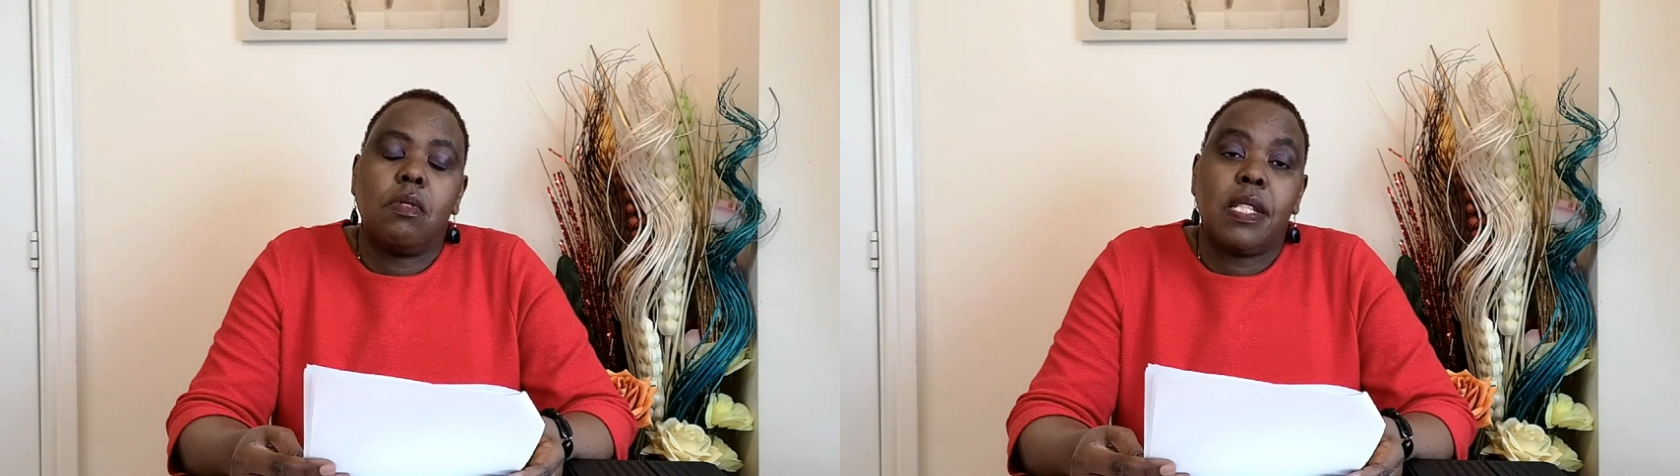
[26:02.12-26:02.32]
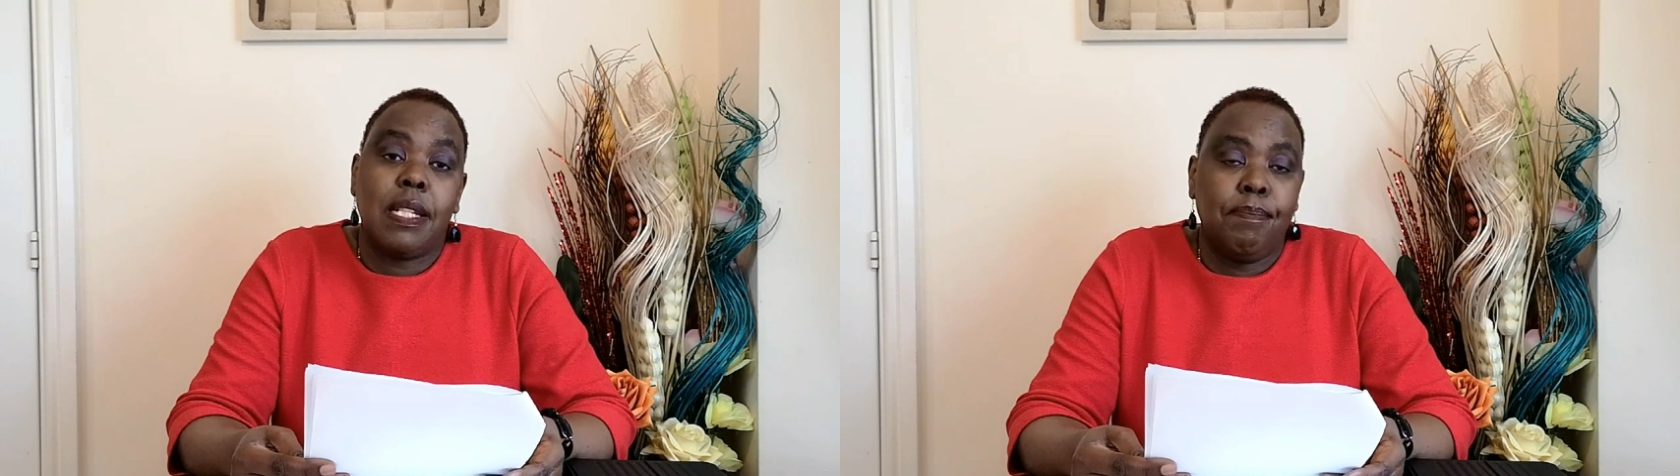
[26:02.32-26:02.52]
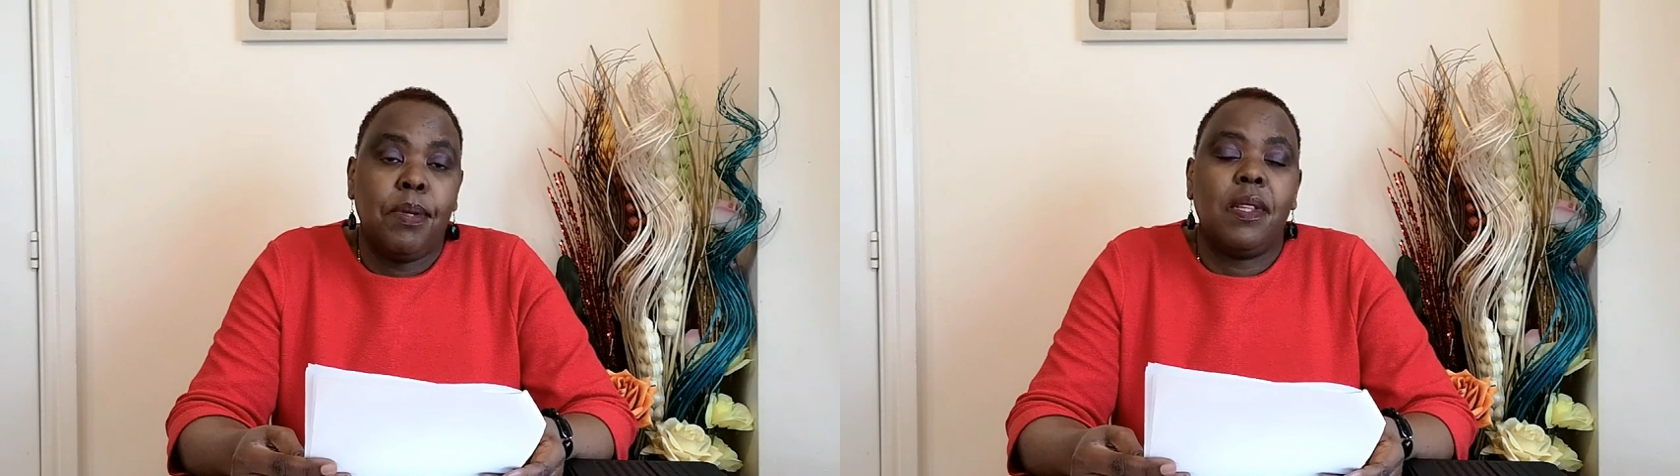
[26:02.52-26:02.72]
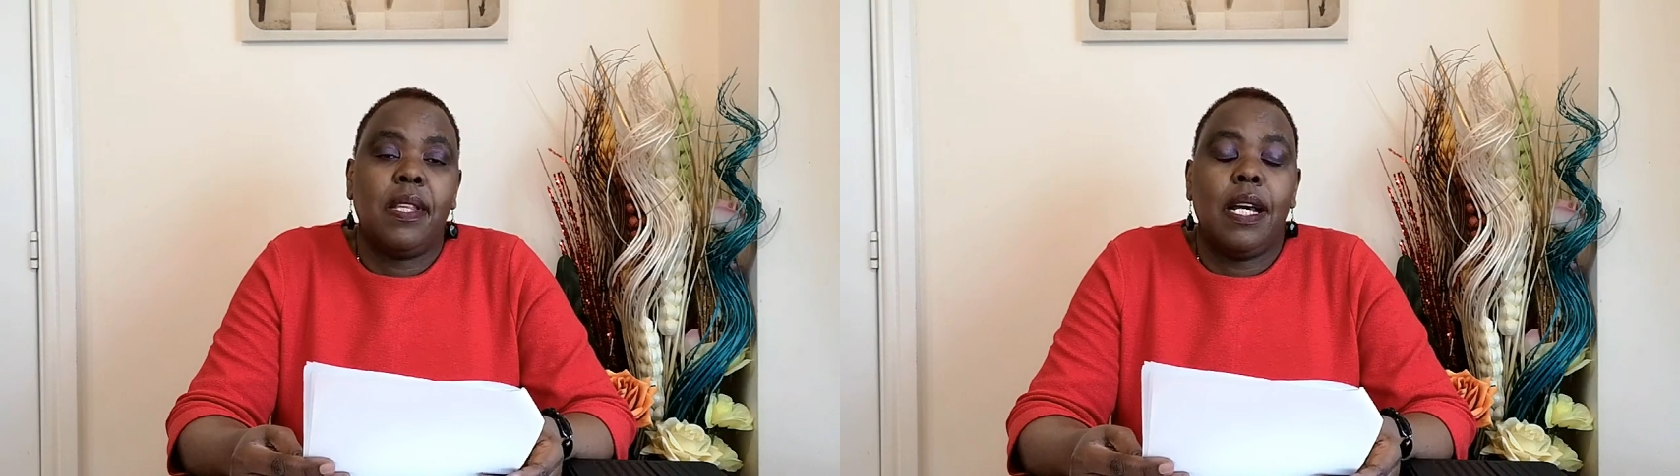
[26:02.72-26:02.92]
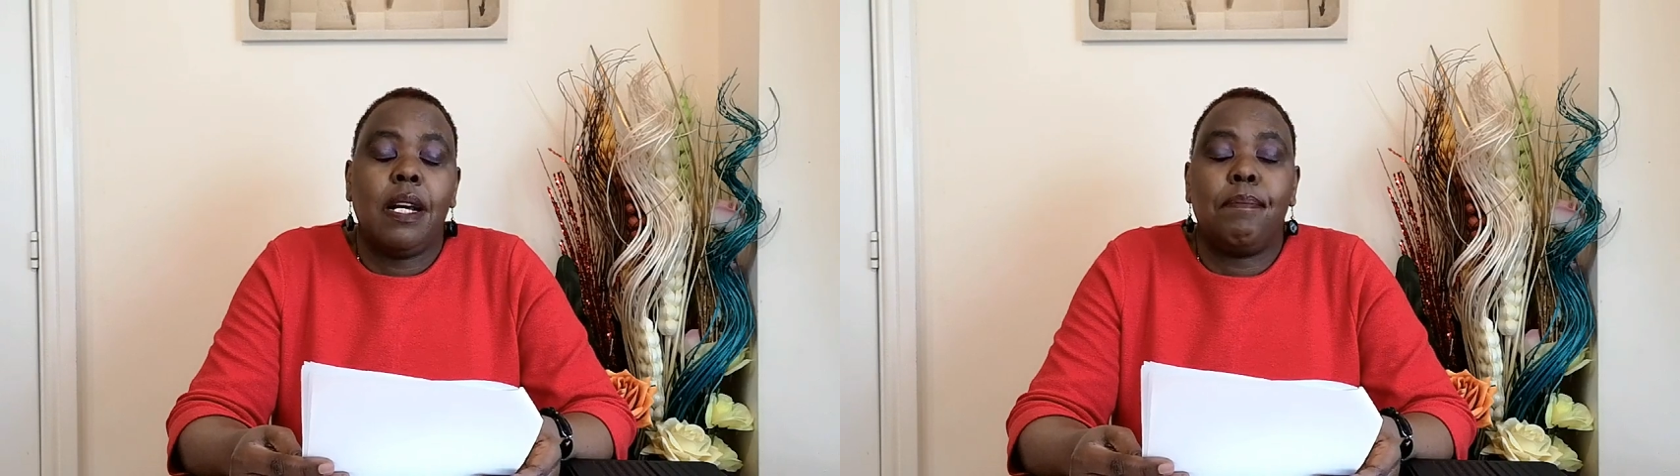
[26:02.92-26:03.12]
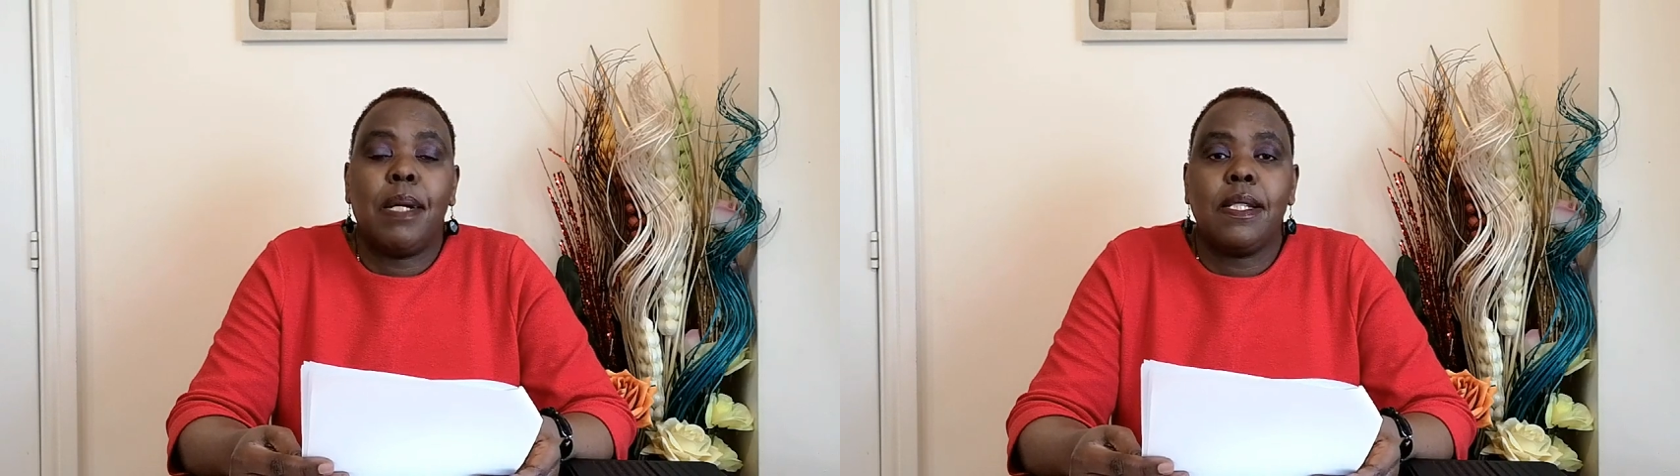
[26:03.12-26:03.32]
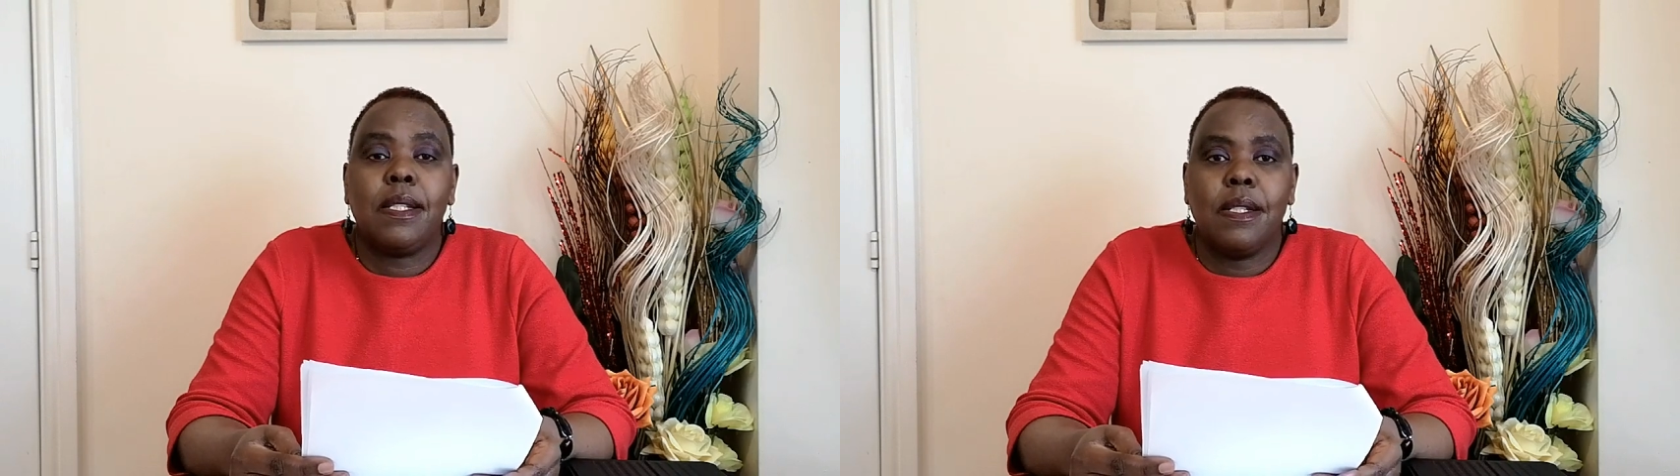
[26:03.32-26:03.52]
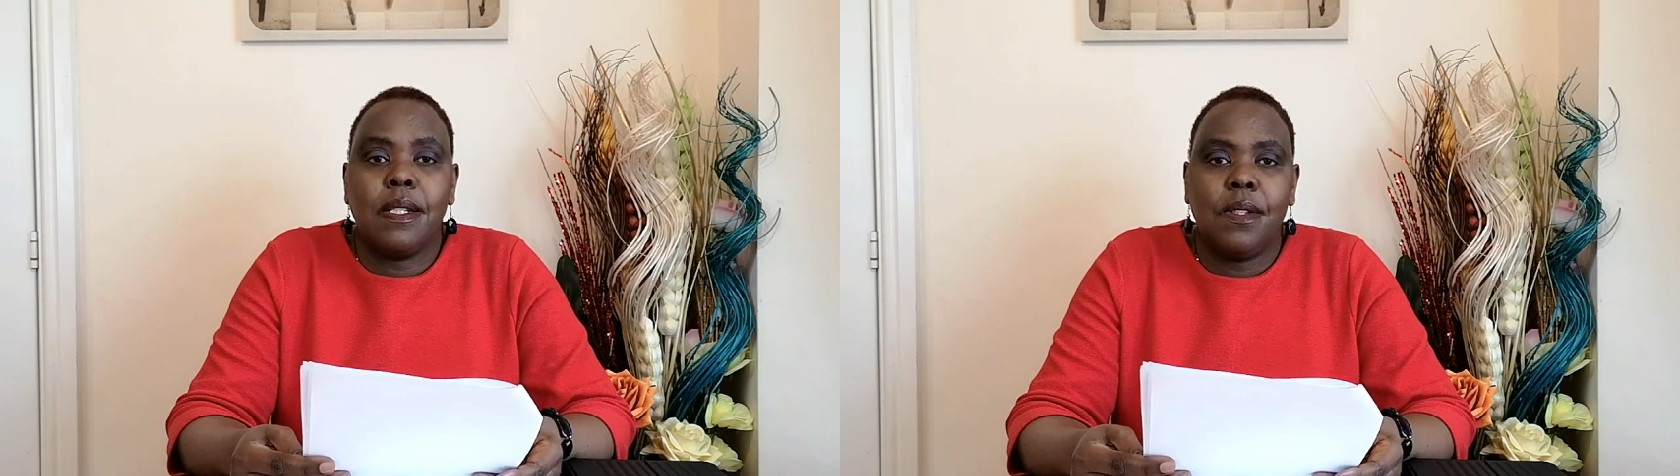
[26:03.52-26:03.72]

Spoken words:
support the young person